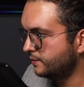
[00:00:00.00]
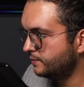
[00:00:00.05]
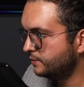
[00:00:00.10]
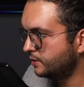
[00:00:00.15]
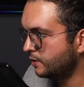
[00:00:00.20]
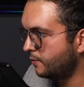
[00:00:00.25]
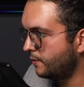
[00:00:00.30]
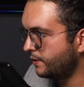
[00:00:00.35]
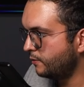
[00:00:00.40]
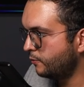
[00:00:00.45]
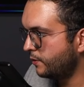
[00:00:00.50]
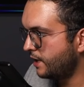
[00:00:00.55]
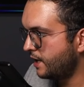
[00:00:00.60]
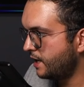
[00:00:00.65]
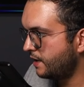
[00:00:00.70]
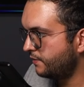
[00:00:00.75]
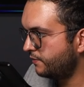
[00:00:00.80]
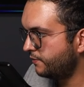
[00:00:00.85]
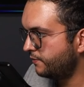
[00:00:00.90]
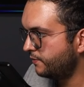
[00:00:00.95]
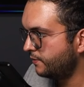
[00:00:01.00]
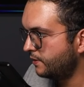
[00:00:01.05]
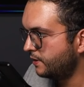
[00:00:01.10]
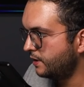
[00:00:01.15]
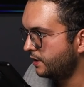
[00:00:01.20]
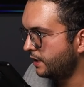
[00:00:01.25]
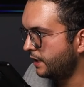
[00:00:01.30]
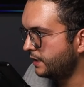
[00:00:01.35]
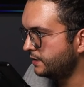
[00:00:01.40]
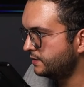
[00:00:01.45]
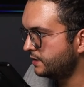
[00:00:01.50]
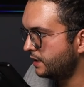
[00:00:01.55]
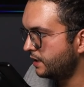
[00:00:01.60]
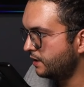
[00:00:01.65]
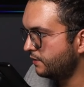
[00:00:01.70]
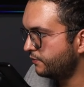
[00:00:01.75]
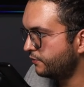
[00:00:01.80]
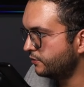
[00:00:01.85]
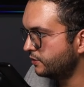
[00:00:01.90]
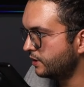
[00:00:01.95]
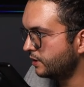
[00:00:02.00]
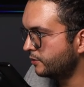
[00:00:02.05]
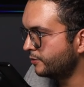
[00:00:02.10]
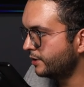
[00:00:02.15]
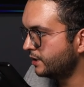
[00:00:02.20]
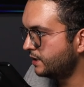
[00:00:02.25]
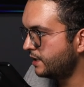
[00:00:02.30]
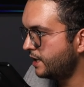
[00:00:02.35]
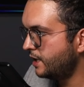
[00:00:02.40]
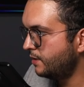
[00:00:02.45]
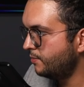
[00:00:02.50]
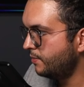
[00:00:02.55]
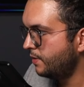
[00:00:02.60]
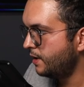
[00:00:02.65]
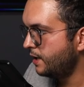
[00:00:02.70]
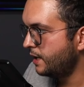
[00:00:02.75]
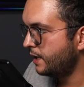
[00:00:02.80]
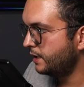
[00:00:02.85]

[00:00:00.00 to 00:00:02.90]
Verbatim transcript: So we have a setting for the grid name,